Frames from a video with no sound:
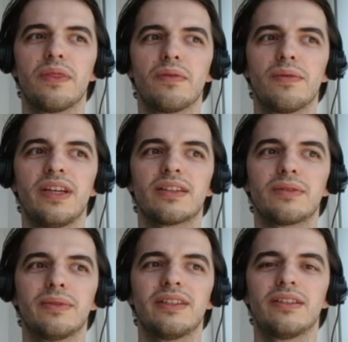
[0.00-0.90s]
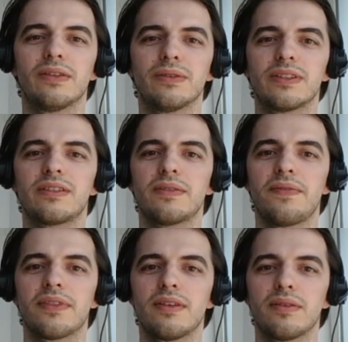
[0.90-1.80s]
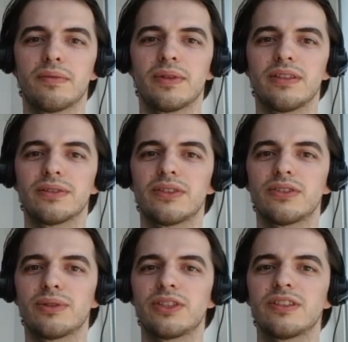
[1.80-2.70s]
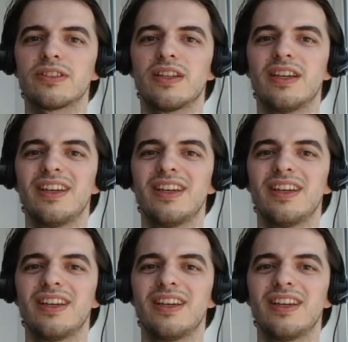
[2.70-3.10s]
react within those situations.